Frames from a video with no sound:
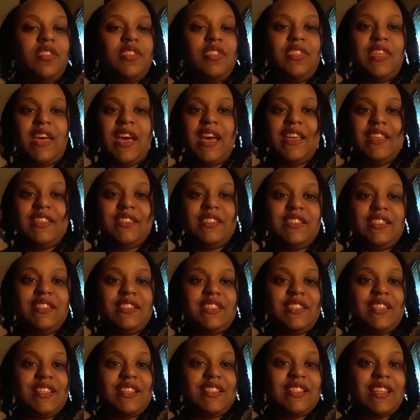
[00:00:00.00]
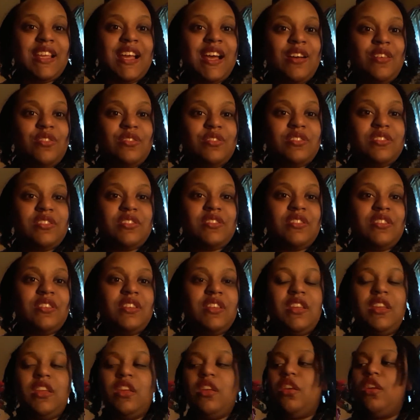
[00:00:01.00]
That is the sixth house.
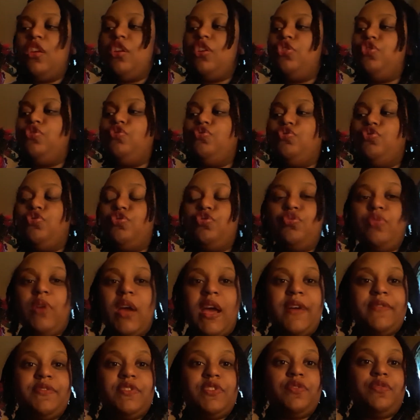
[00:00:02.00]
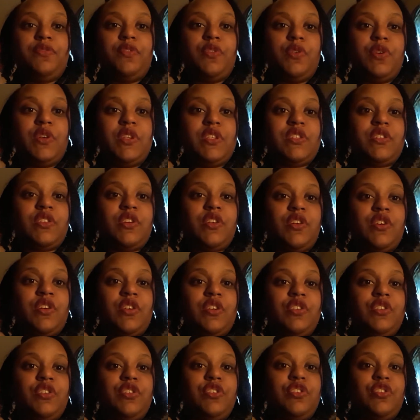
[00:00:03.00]
You do have to focus
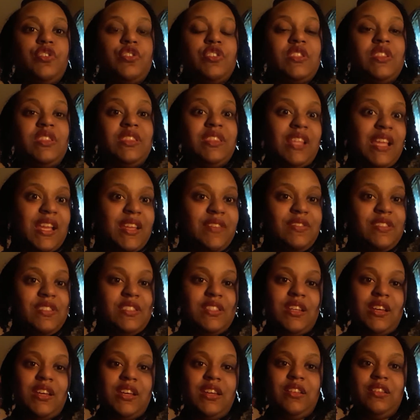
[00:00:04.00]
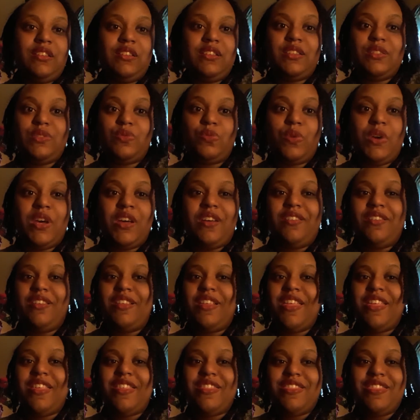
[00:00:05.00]
on your lifestyle as well.
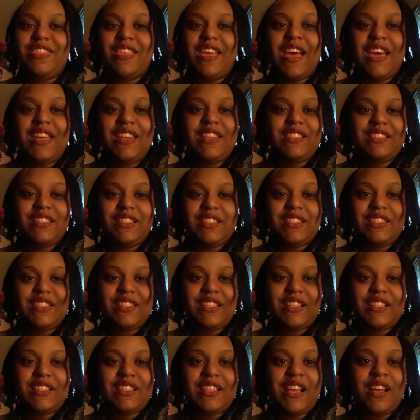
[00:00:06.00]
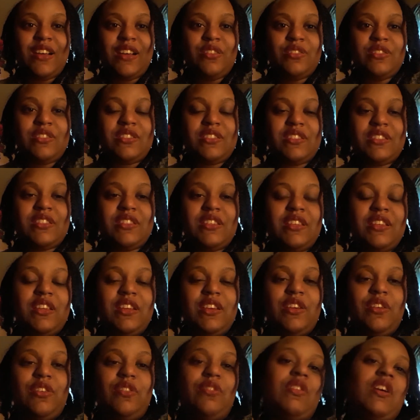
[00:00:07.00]
That is the sixth house,
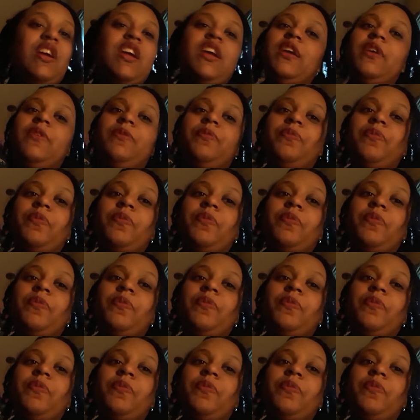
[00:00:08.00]
right?